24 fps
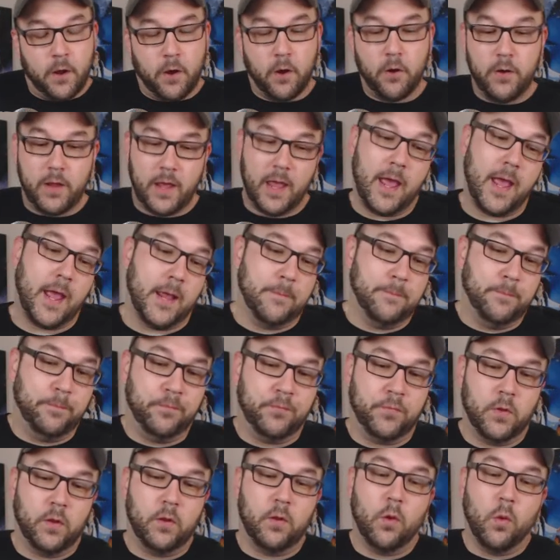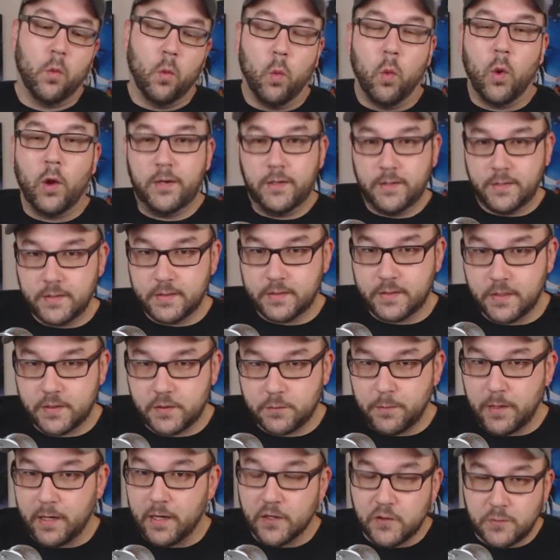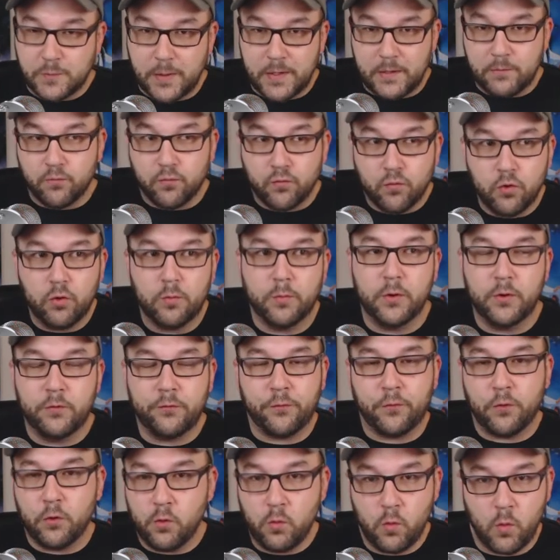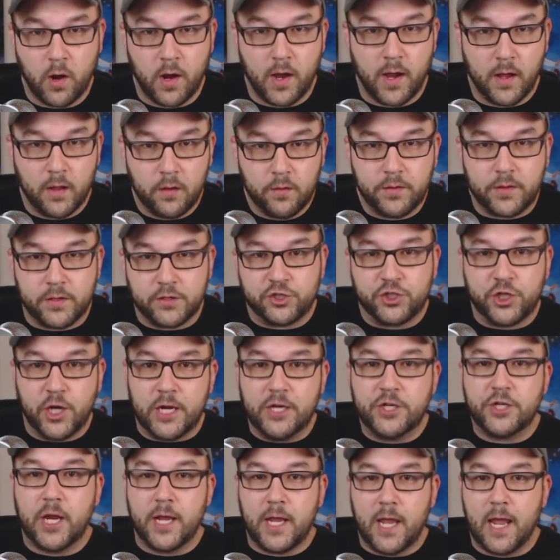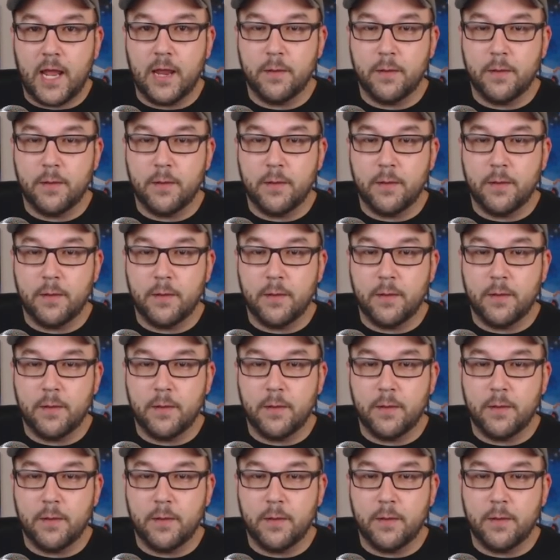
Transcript: okay, what does this mean? It's been rumored for a while that J.J.